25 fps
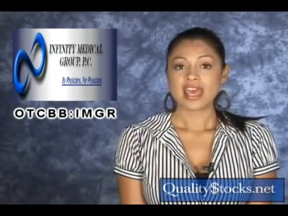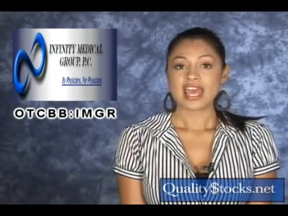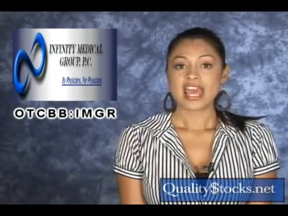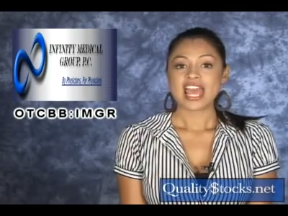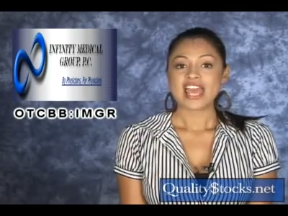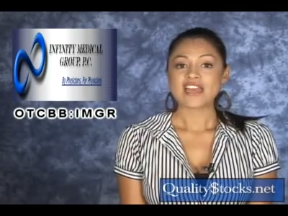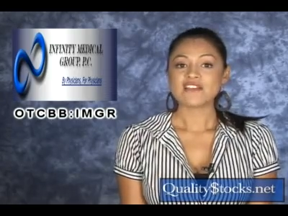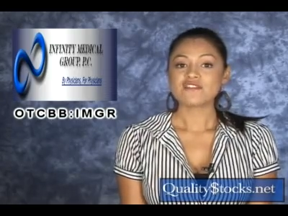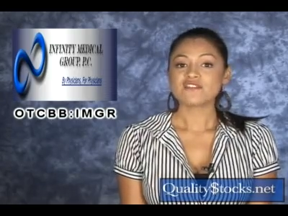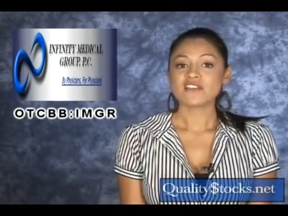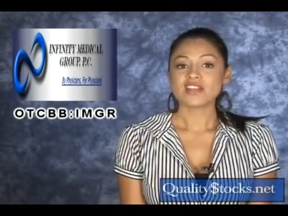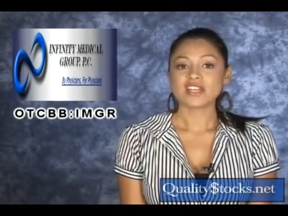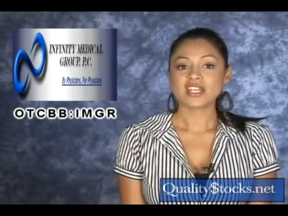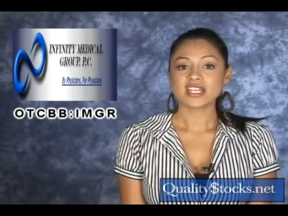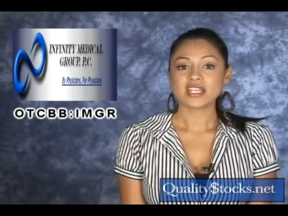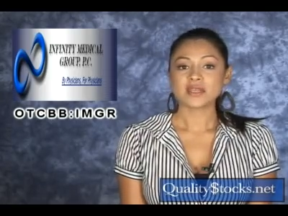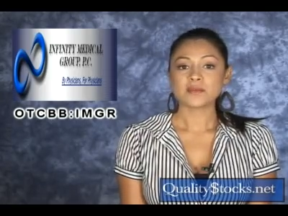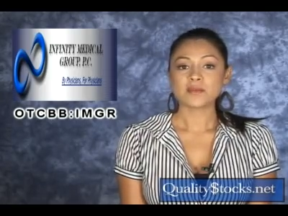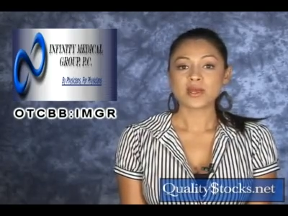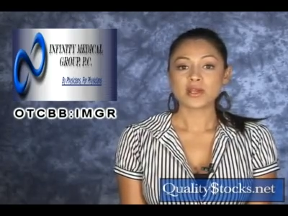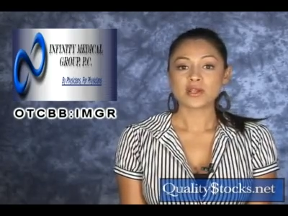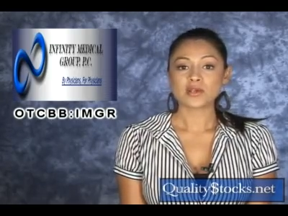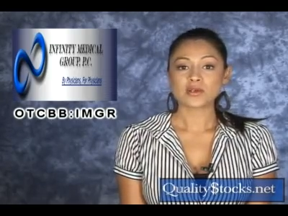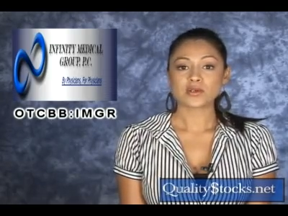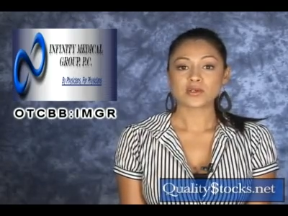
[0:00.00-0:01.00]
Infinity
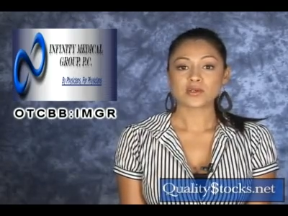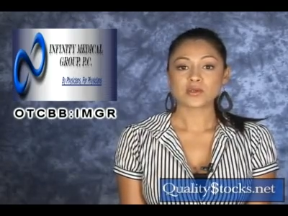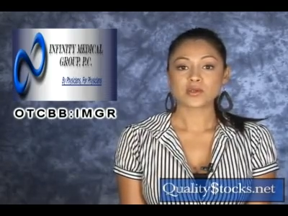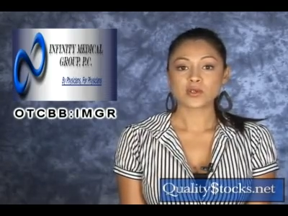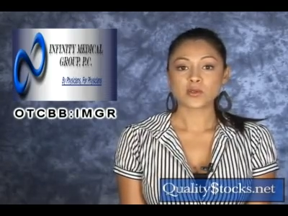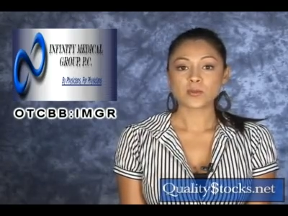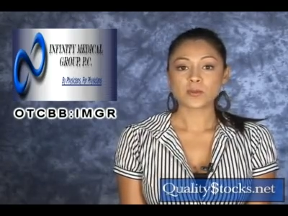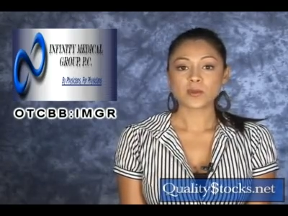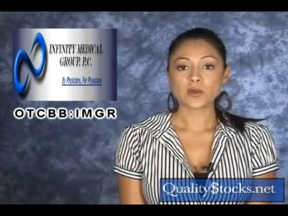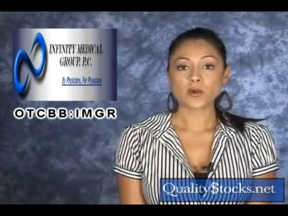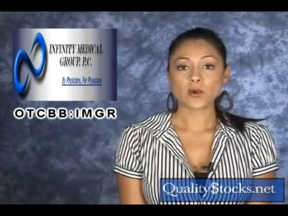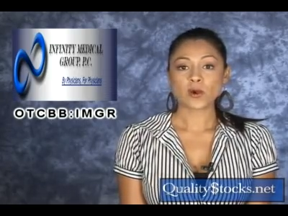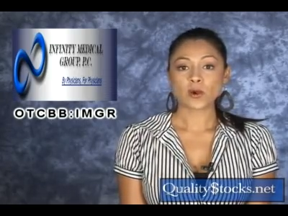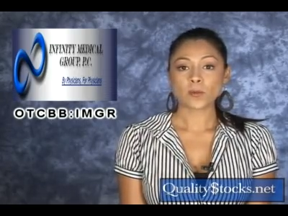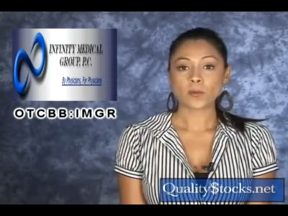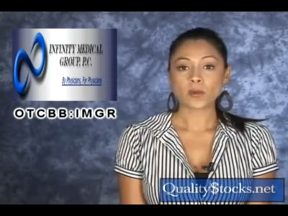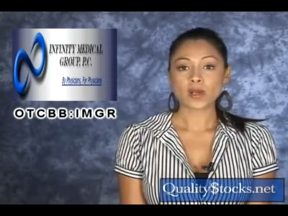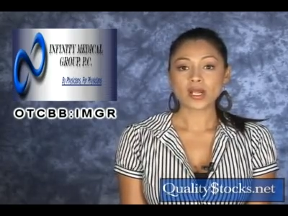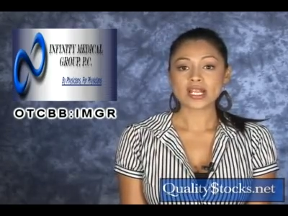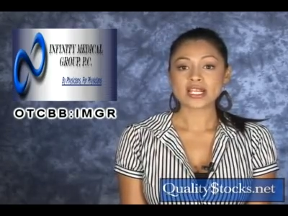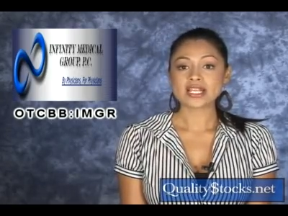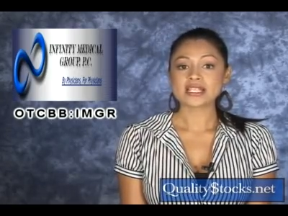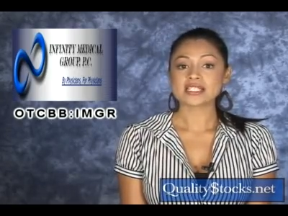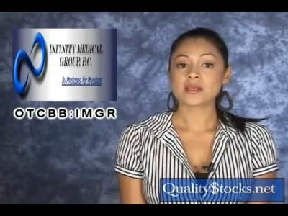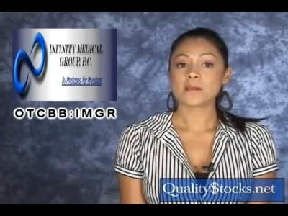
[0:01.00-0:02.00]
Medical Group
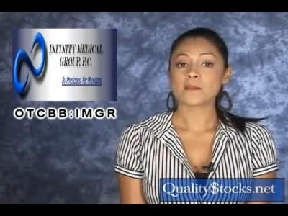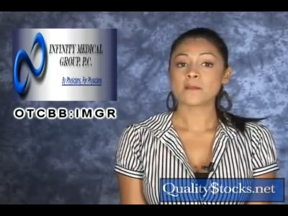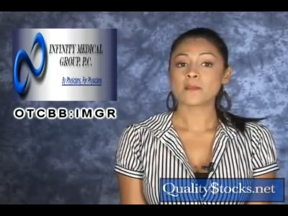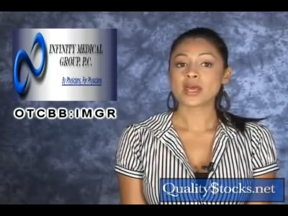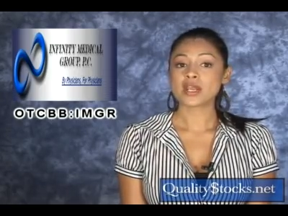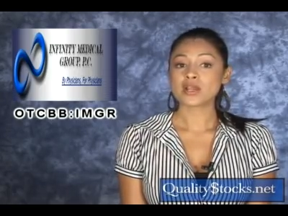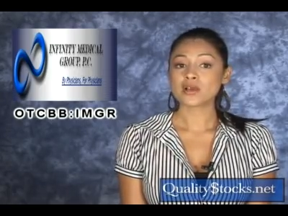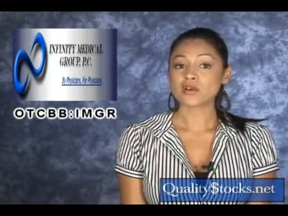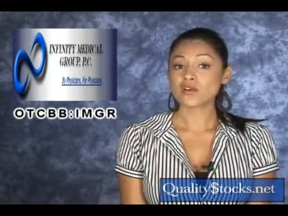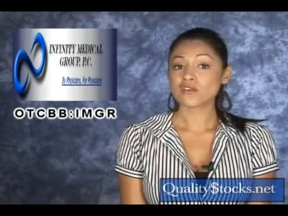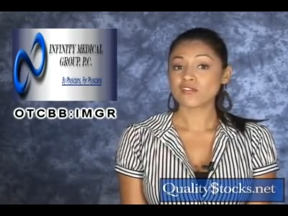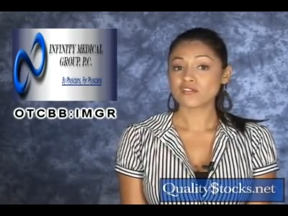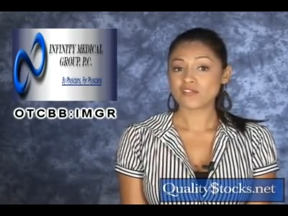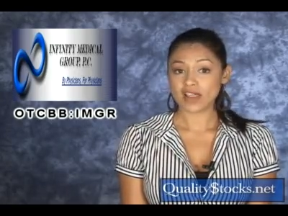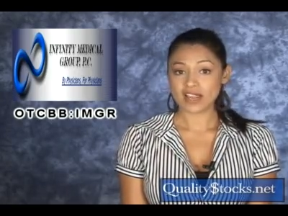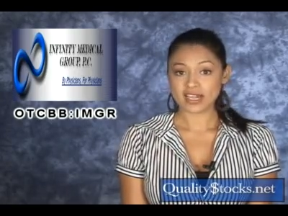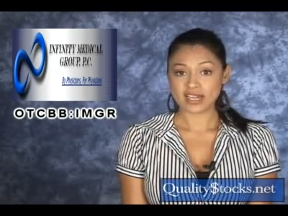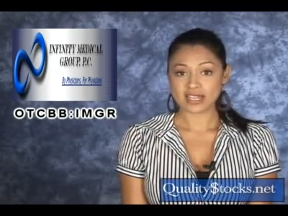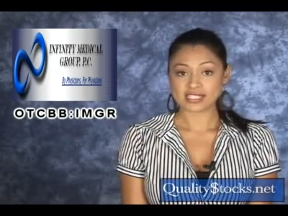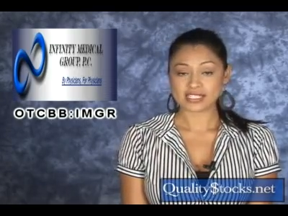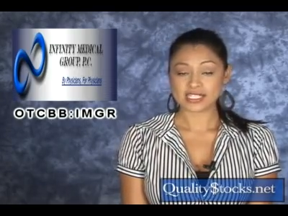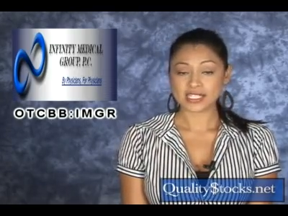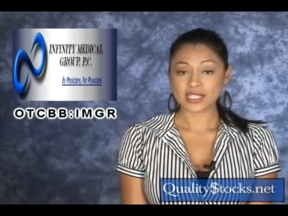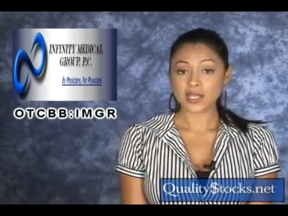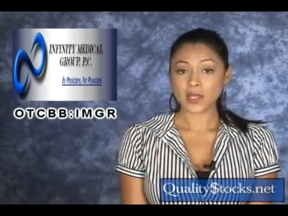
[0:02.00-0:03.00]
Incorporated is a medical
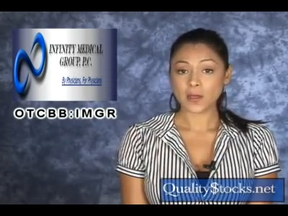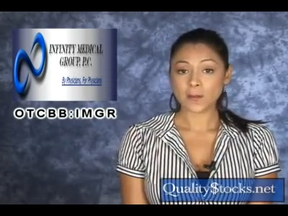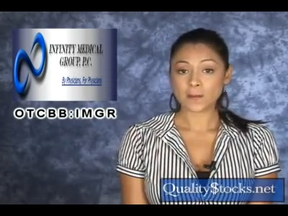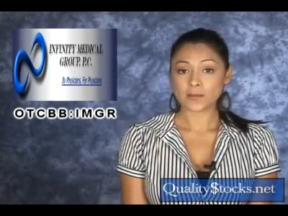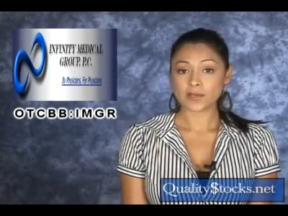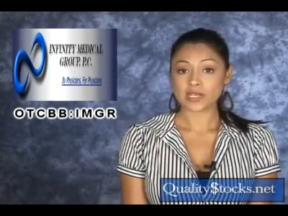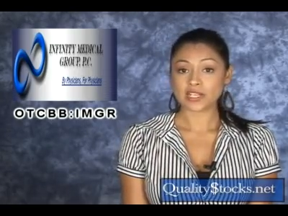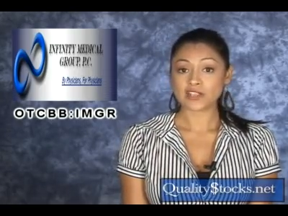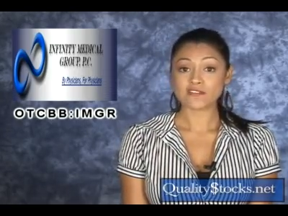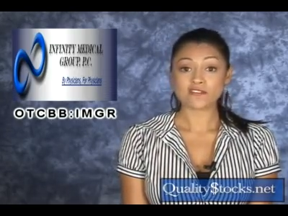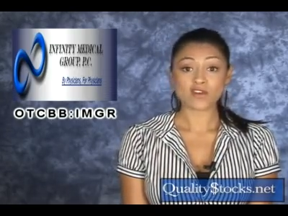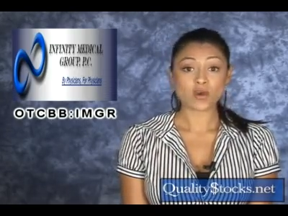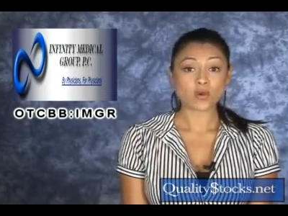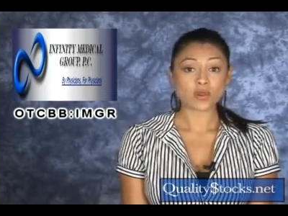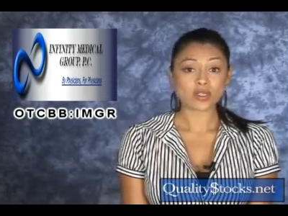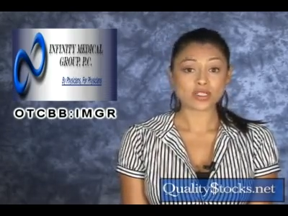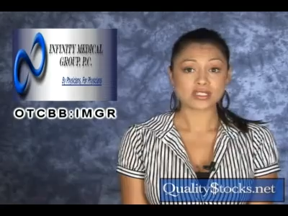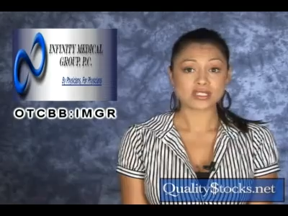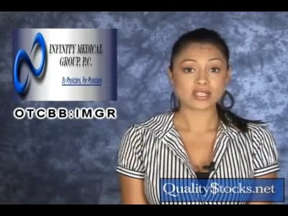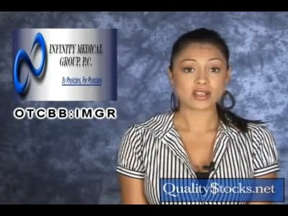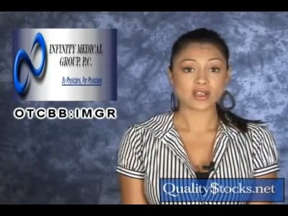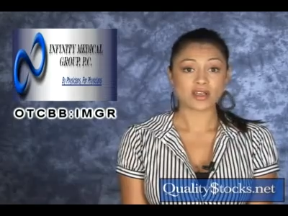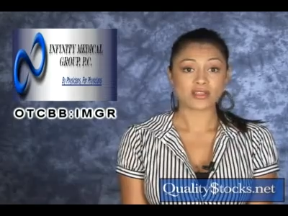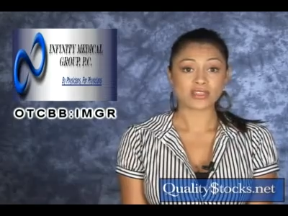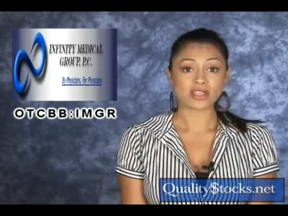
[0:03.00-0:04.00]
financing company
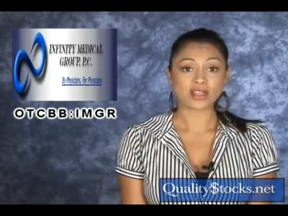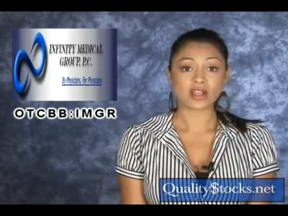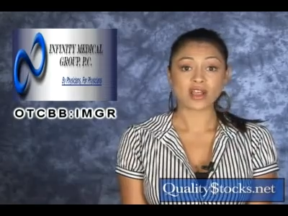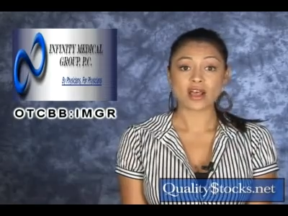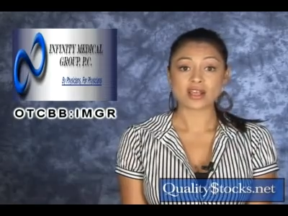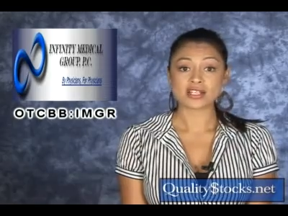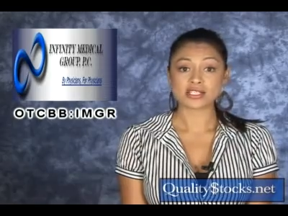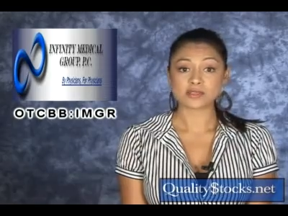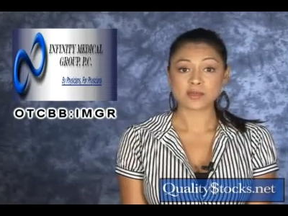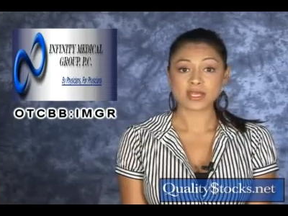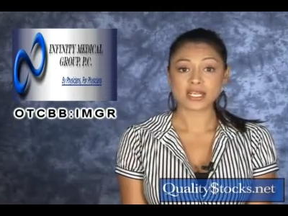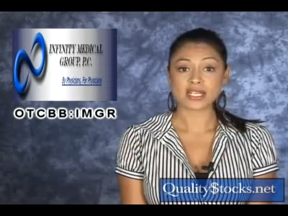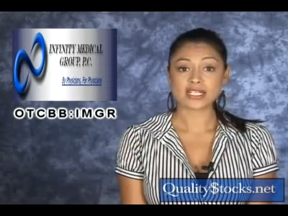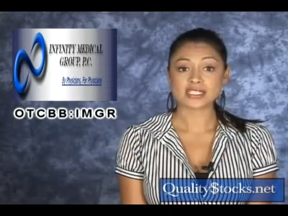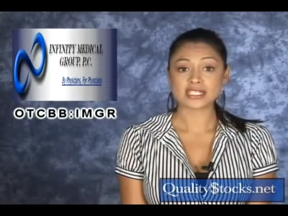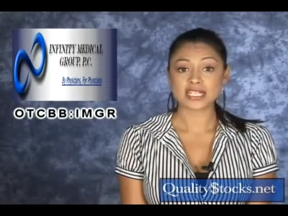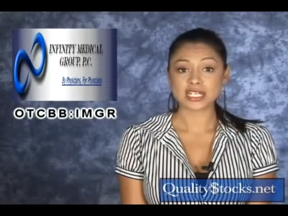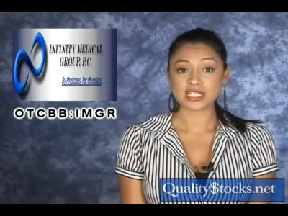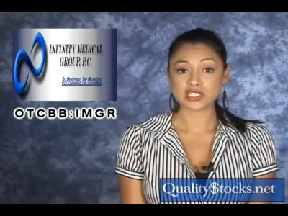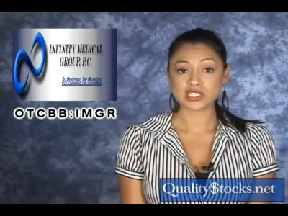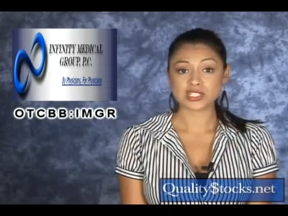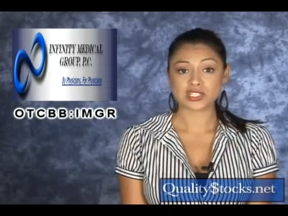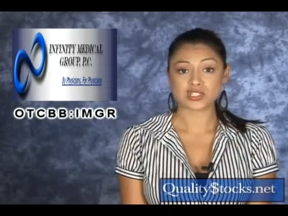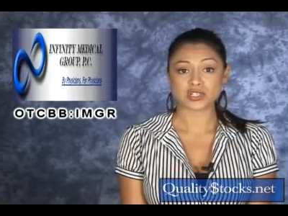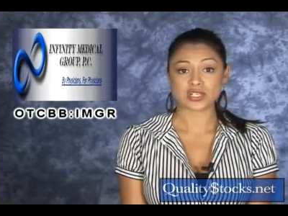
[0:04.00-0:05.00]
focusing on the cosmetic
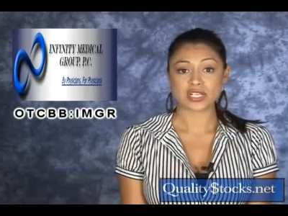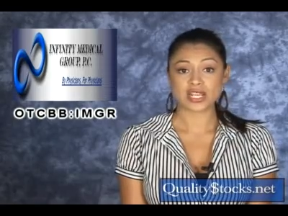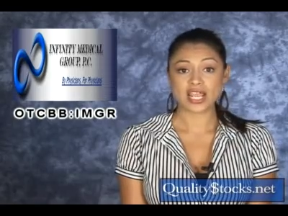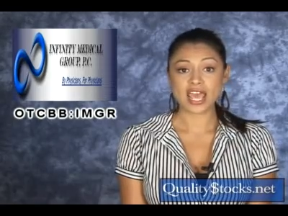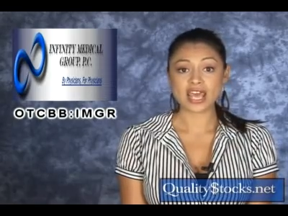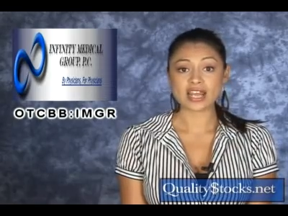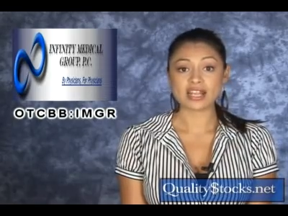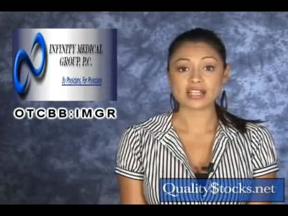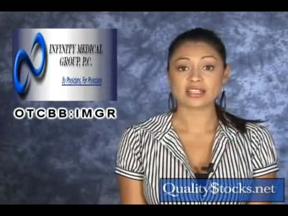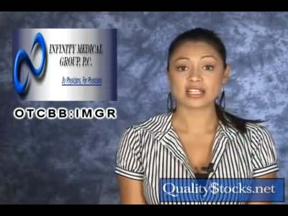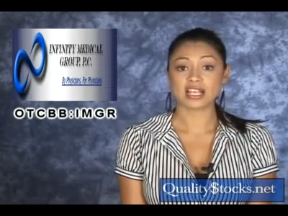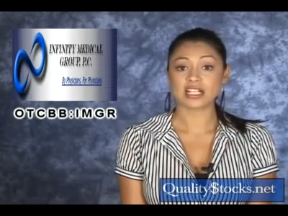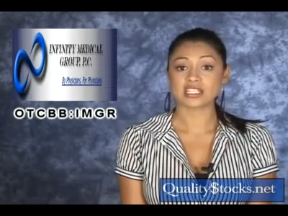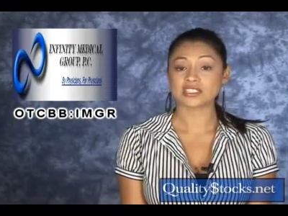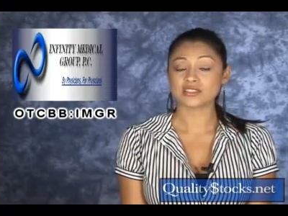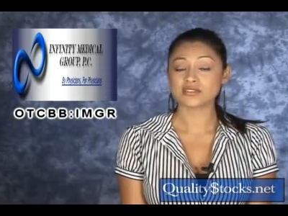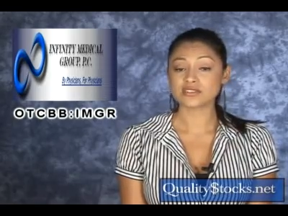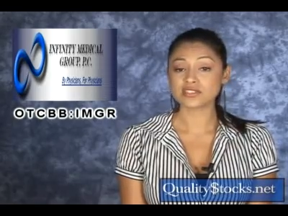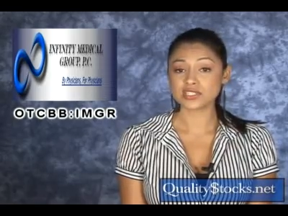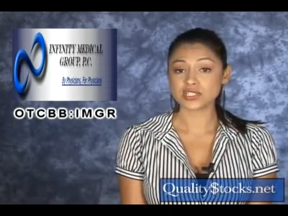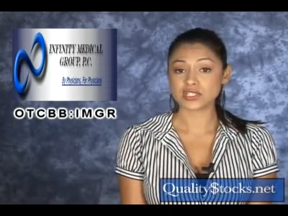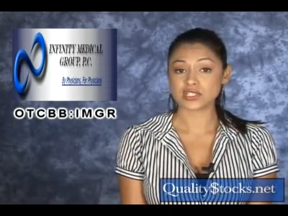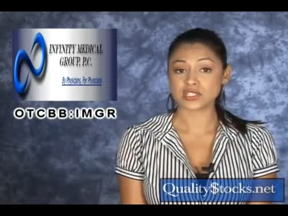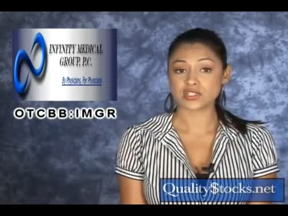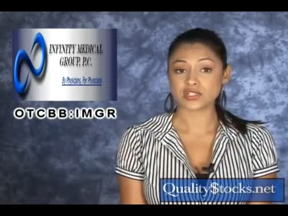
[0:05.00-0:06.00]
dentistry and elective
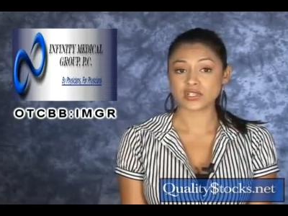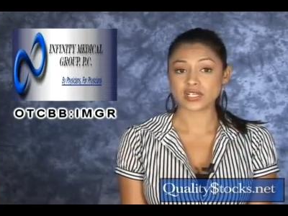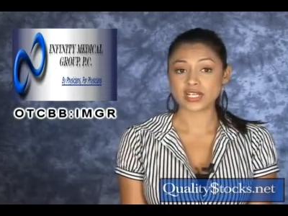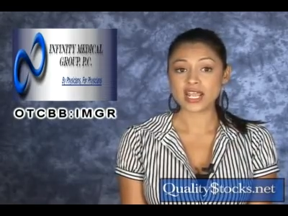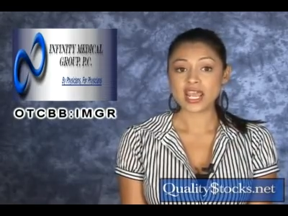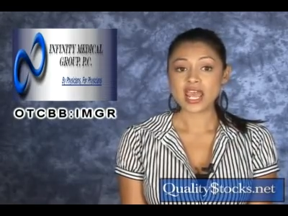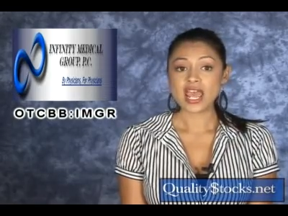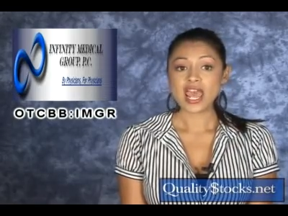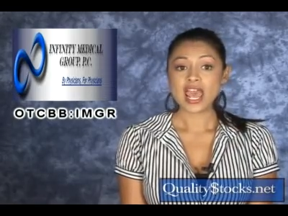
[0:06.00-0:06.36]
surgery